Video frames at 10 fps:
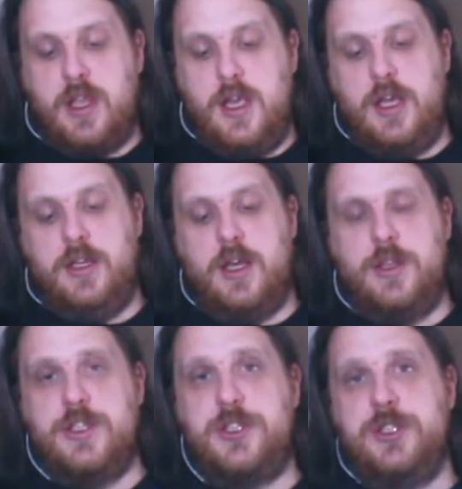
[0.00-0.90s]
And
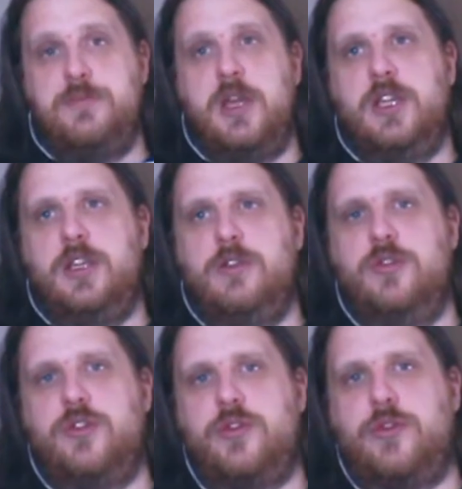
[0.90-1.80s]
this is mainly
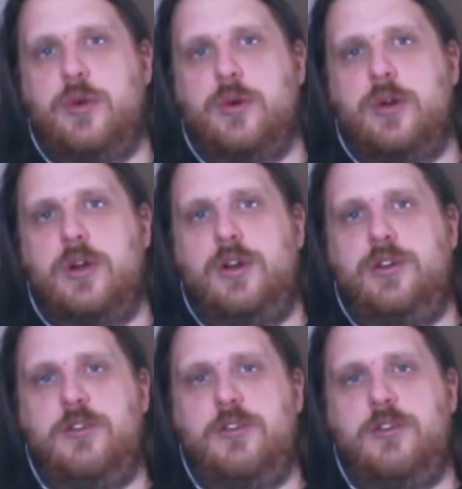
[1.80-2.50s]
used for